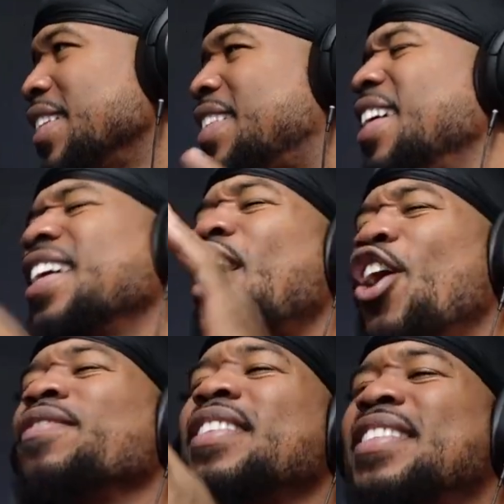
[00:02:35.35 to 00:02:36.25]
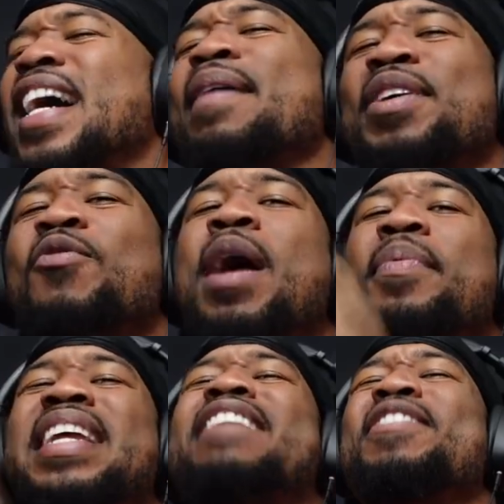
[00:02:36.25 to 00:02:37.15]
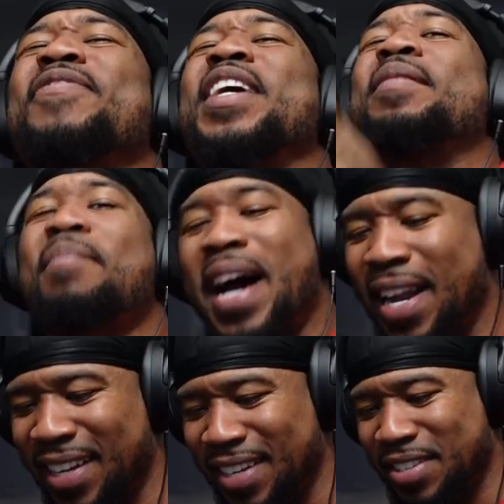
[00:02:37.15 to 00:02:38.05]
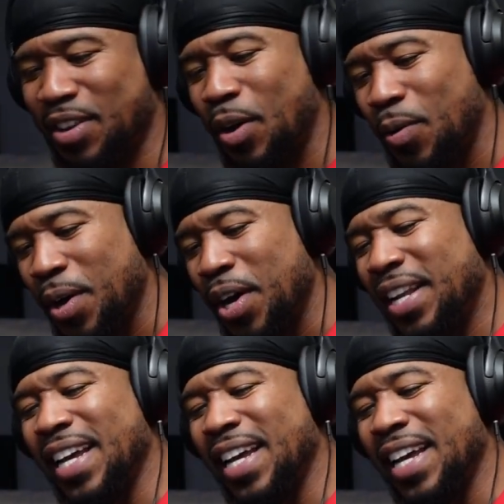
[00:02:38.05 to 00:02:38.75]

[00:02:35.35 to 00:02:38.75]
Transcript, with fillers: Tigger off the top. He rapping every fucking body. Let's go.